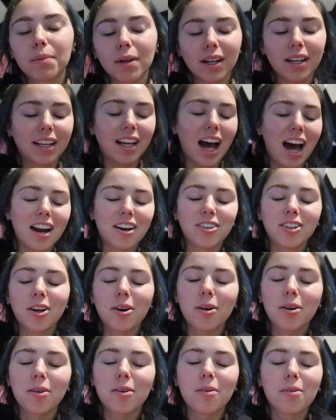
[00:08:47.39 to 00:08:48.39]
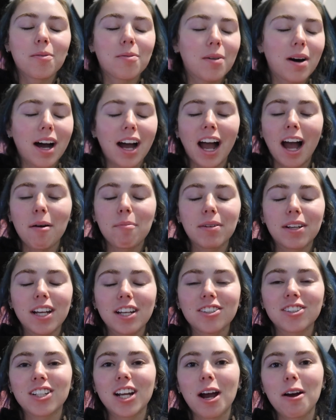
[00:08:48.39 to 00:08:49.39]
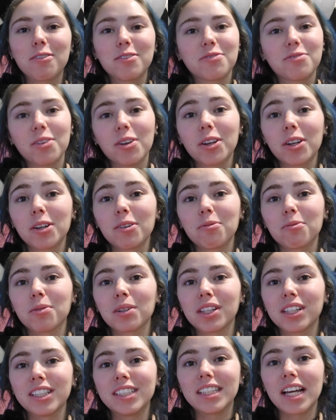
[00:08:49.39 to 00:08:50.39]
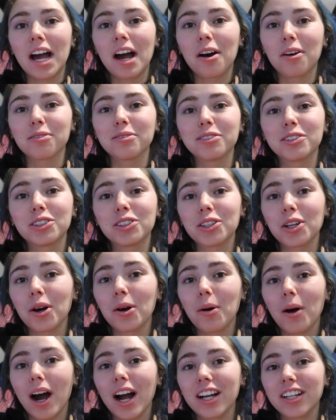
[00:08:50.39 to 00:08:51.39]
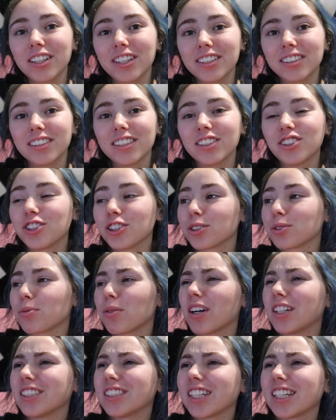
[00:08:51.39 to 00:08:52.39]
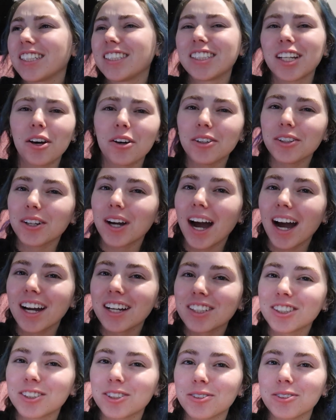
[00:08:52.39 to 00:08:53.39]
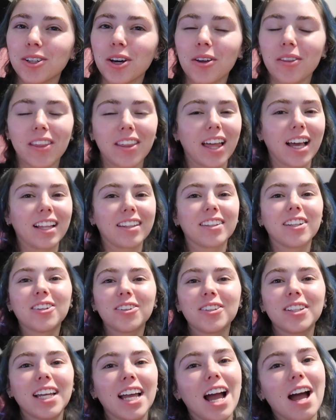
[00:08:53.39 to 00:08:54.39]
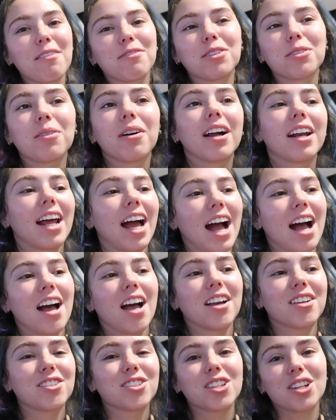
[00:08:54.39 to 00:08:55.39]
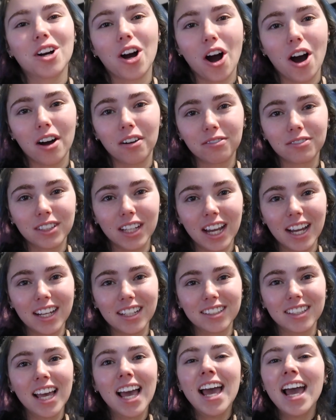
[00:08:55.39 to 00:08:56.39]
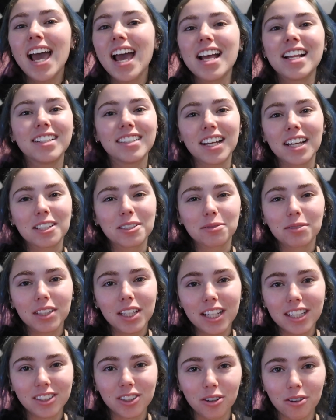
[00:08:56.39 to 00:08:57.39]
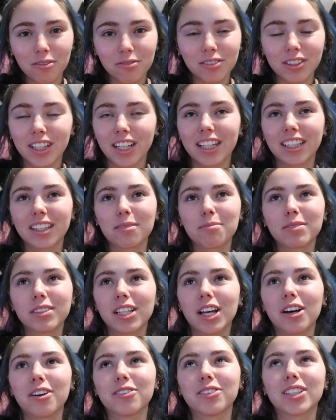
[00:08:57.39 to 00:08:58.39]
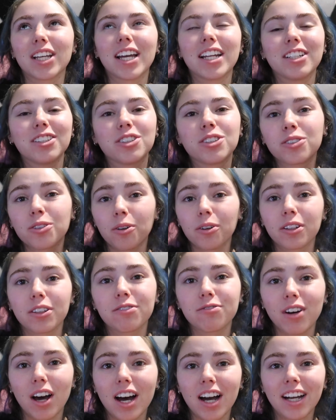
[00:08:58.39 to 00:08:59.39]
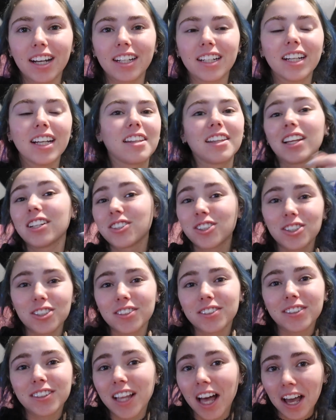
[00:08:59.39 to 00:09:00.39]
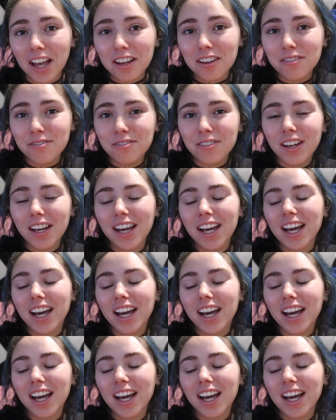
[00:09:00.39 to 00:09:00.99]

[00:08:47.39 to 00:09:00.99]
But I don't know what happened yesterday. I was feeling really down, so I just wanted to like tell you guys, you know, that like literally everyone has their off days and days when they don't feel like themselves and it's totally fine. That's just life.